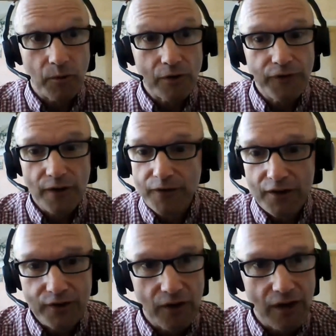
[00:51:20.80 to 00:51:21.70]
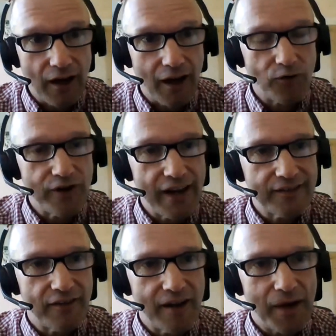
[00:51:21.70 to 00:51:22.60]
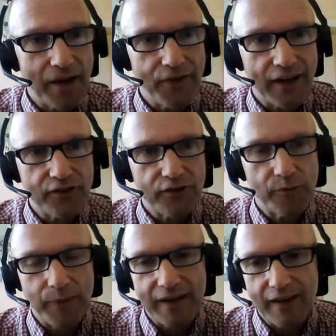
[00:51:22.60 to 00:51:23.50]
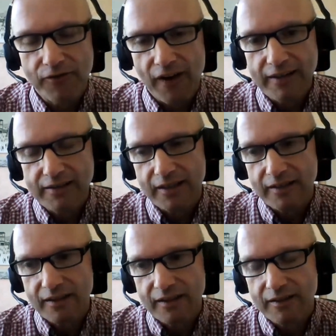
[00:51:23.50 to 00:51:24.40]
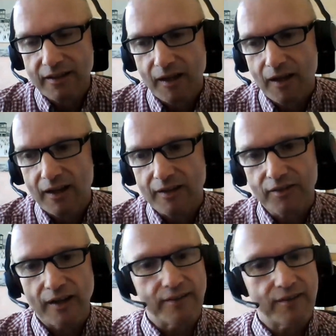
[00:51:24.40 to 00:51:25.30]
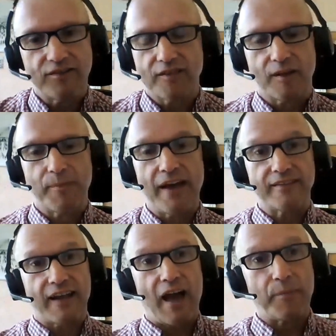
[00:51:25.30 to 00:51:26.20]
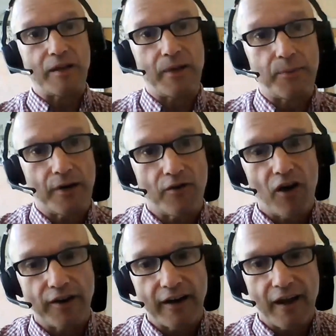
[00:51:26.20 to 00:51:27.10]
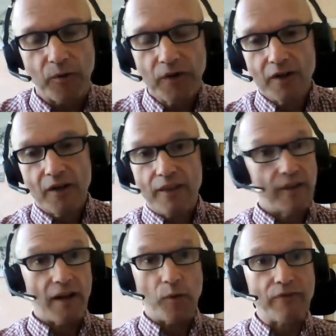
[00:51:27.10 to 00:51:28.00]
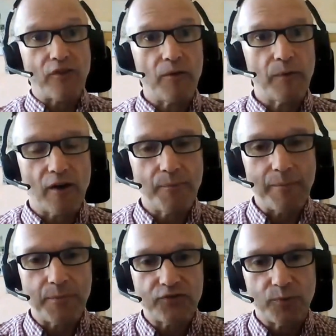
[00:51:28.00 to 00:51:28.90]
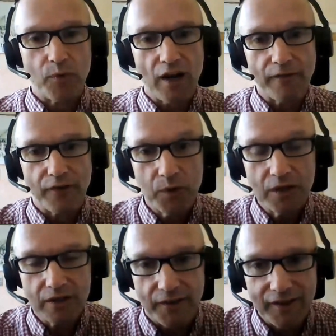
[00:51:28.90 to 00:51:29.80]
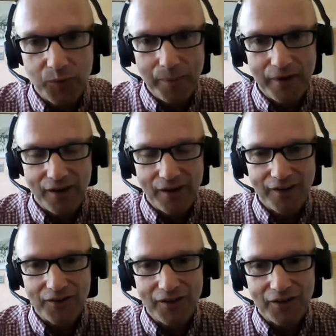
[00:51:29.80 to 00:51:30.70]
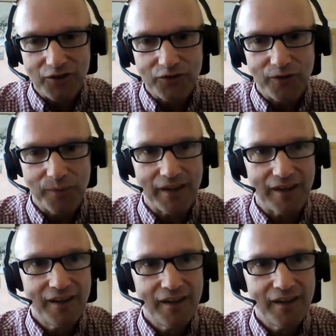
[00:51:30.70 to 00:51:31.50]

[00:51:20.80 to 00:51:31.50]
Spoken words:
well, first of all, I'll reiterate my thanks for being invited, and it's just amazing how many people are on. I know, we've got members from all over the world on this webinar, not just from the